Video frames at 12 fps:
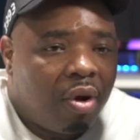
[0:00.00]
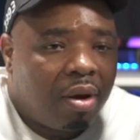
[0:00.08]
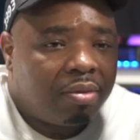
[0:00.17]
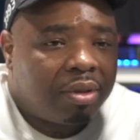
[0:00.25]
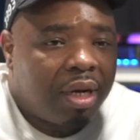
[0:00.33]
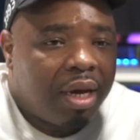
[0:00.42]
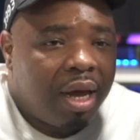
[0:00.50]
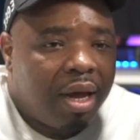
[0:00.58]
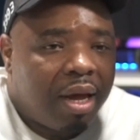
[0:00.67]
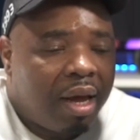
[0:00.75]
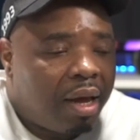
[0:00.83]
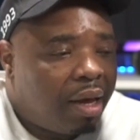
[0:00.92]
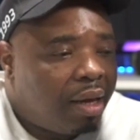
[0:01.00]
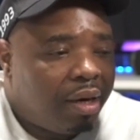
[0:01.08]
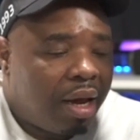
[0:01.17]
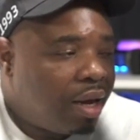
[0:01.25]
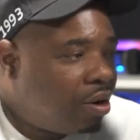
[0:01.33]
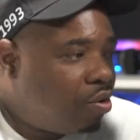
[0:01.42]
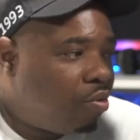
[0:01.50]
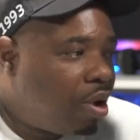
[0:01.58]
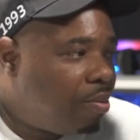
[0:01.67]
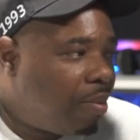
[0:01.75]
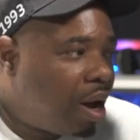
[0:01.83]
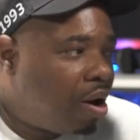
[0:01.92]
what I'm saying? I, I ain't, ain't no
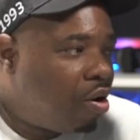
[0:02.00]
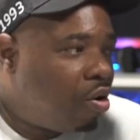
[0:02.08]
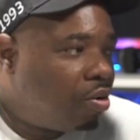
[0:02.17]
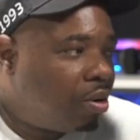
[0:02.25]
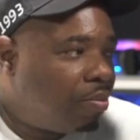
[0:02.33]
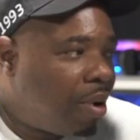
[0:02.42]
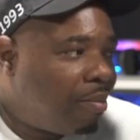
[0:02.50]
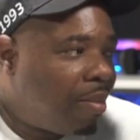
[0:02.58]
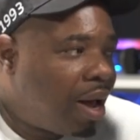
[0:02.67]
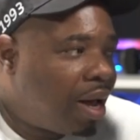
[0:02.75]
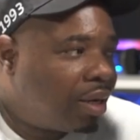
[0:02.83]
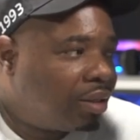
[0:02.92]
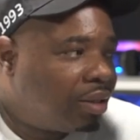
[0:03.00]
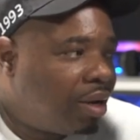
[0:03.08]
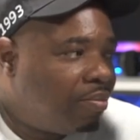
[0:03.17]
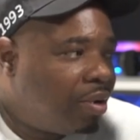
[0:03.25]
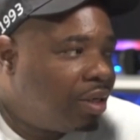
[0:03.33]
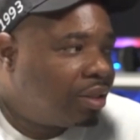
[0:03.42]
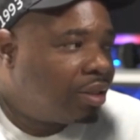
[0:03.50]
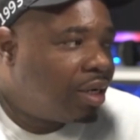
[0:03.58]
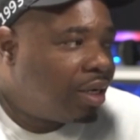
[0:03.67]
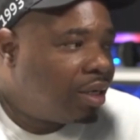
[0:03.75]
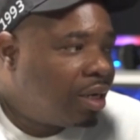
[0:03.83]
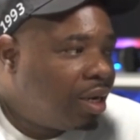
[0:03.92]
way my heart, my mind could take me to
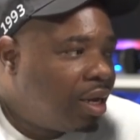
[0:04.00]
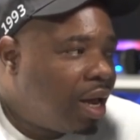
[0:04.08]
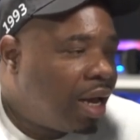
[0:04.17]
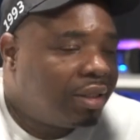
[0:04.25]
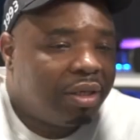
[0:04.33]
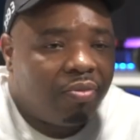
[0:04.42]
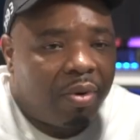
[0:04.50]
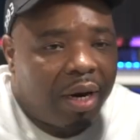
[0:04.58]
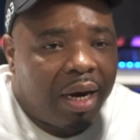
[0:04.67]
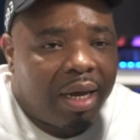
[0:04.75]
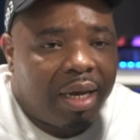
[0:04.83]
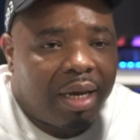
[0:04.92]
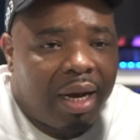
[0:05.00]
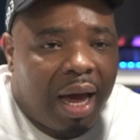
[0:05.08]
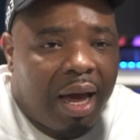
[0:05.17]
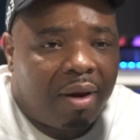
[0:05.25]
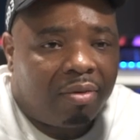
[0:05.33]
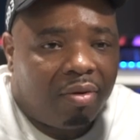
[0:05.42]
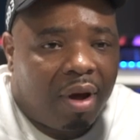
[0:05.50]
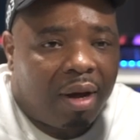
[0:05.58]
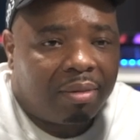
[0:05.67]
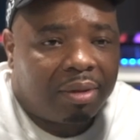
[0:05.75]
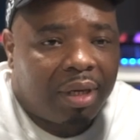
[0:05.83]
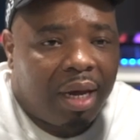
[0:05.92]
sleep. I just went laid down, you know
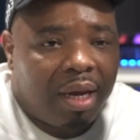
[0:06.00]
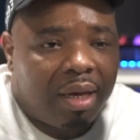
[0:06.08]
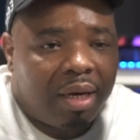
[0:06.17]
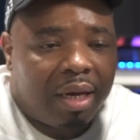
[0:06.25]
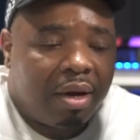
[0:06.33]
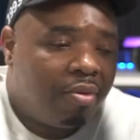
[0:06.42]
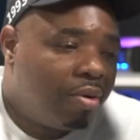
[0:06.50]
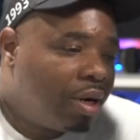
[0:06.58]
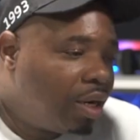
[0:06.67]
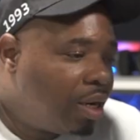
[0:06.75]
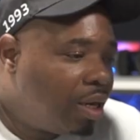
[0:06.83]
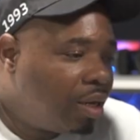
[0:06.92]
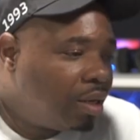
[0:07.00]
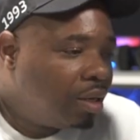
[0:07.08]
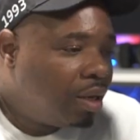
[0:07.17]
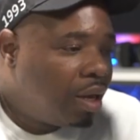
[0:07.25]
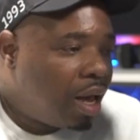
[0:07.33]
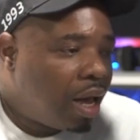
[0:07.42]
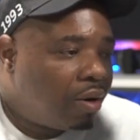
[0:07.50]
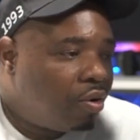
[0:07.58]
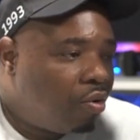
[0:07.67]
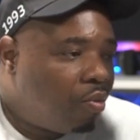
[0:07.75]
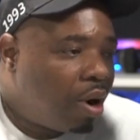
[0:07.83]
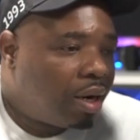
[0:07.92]
what I'm saying? It is what it is. I
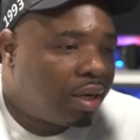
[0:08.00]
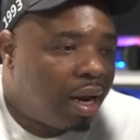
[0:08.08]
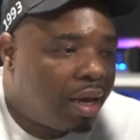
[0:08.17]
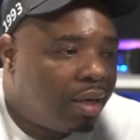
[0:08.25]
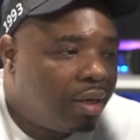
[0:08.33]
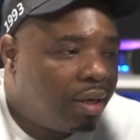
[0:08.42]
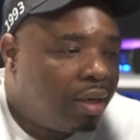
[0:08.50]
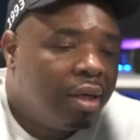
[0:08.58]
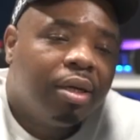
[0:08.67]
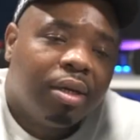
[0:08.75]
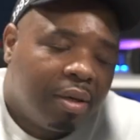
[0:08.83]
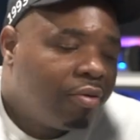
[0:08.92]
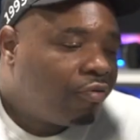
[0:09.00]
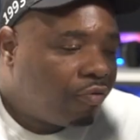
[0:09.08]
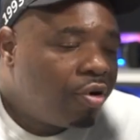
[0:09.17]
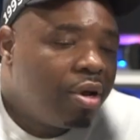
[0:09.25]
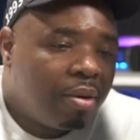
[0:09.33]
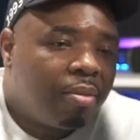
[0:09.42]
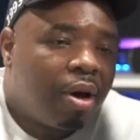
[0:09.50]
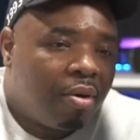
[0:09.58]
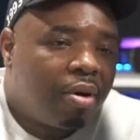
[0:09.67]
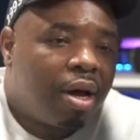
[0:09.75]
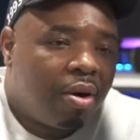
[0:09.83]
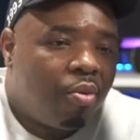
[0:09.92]
know one thing, freedom
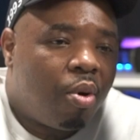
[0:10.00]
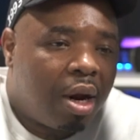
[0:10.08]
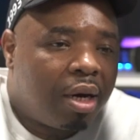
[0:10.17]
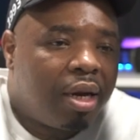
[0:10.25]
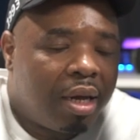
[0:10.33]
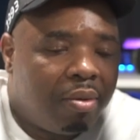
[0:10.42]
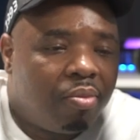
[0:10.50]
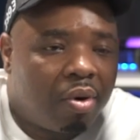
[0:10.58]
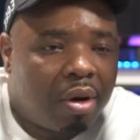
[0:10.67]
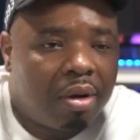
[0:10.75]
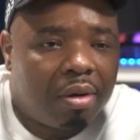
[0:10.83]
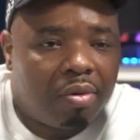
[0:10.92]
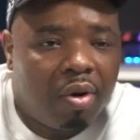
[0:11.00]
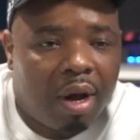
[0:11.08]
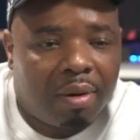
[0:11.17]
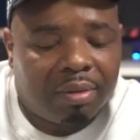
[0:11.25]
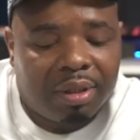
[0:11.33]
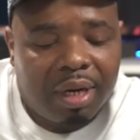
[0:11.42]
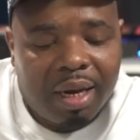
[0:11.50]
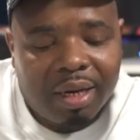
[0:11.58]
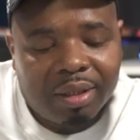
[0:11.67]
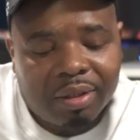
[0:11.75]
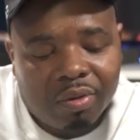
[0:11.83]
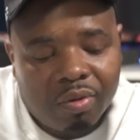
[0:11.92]
gonna come one day, bro. You know what I'm
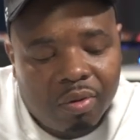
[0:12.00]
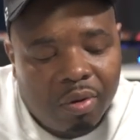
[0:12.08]
saying? So